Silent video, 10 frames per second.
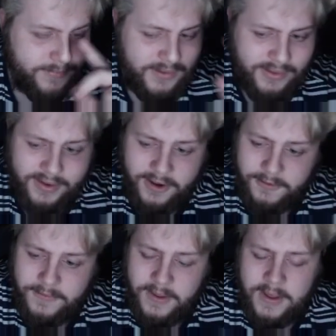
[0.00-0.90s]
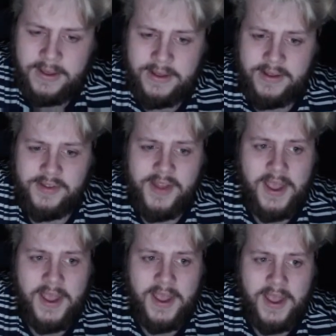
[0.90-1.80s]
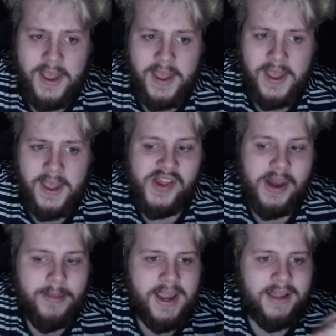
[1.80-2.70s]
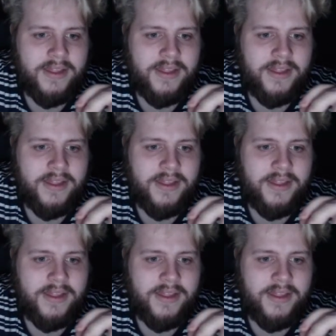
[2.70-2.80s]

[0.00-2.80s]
kind of same little cinematic